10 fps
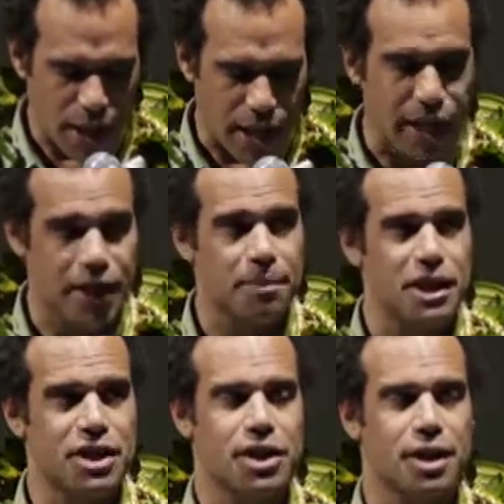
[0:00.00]
Another
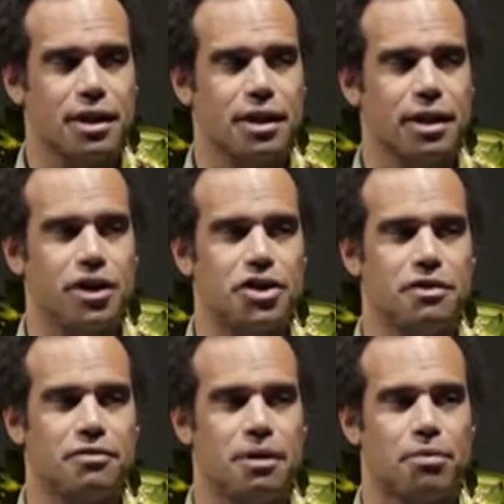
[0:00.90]
major
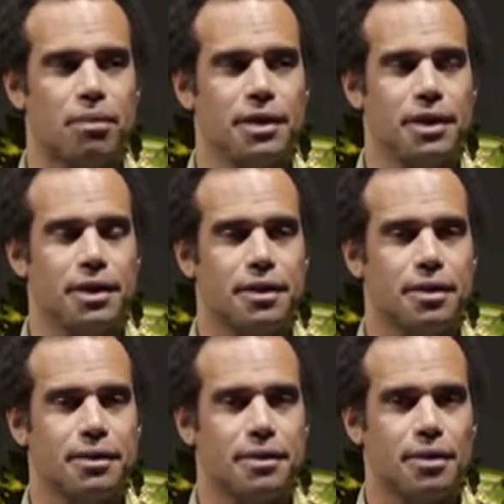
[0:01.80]
initiative, and probably
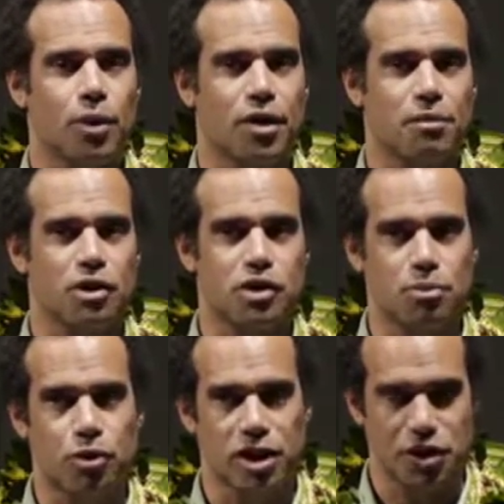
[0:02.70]
one of the most
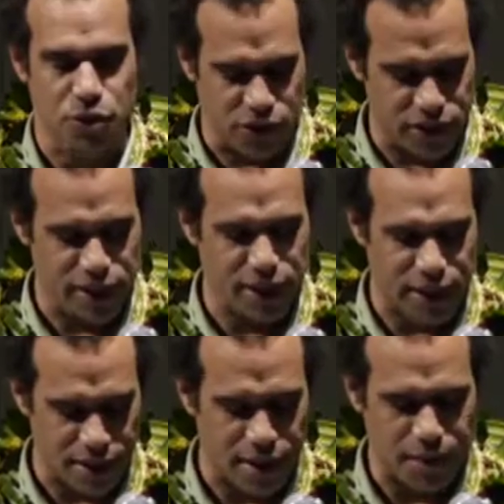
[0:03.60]
important, as you'll see,
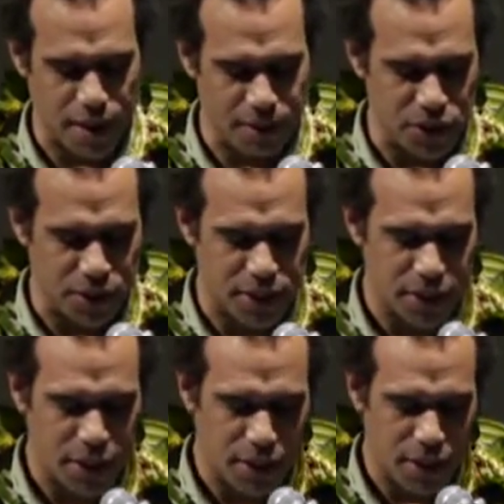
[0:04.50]
I'm coming to it,
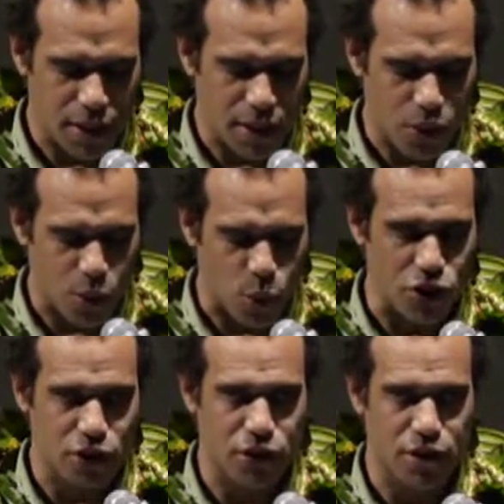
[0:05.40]

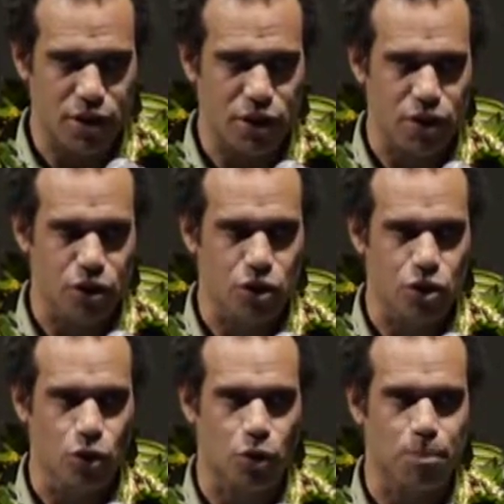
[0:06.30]
was
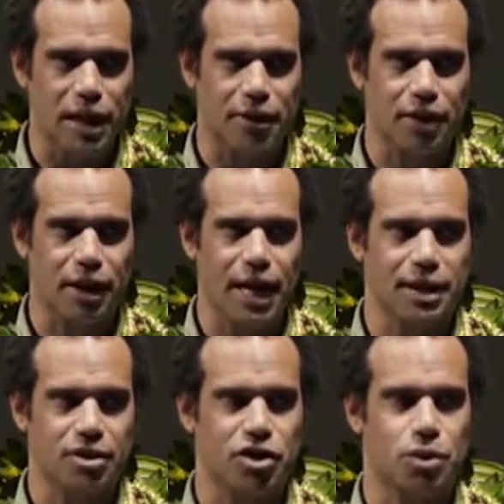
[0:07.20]
to look back at the
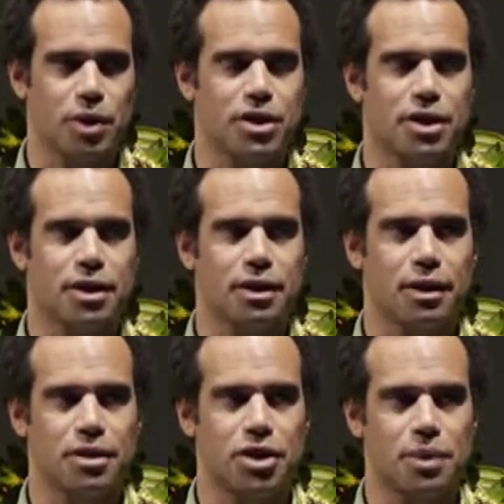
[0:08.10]
land situation and
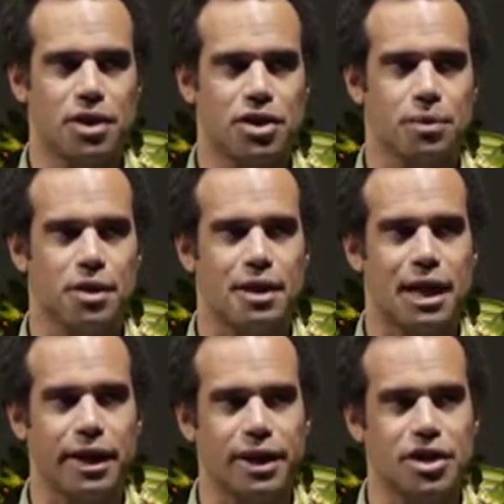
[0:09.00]
the situation with the
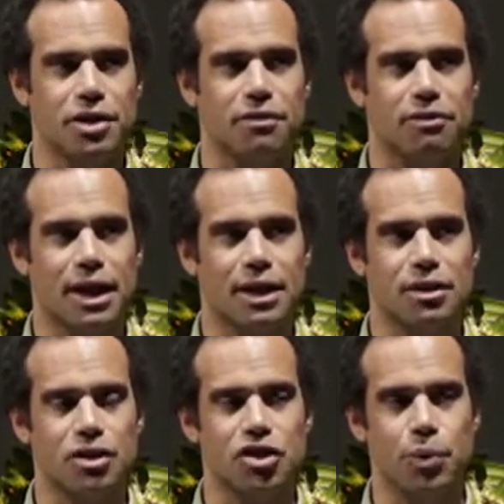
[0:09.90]
alienation of land,
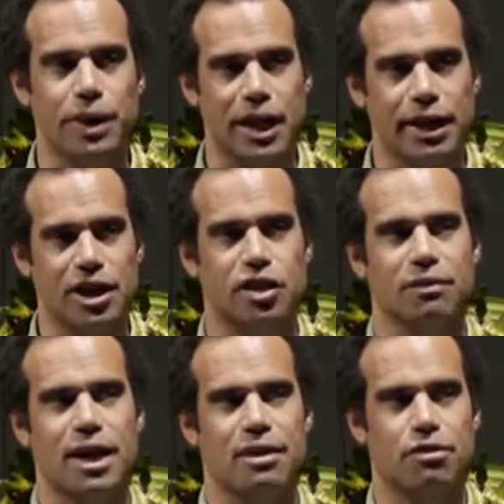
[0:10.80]
continuing alienation of
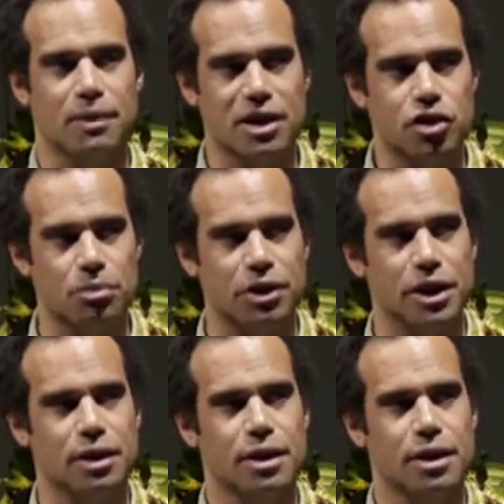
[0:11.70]
land from customary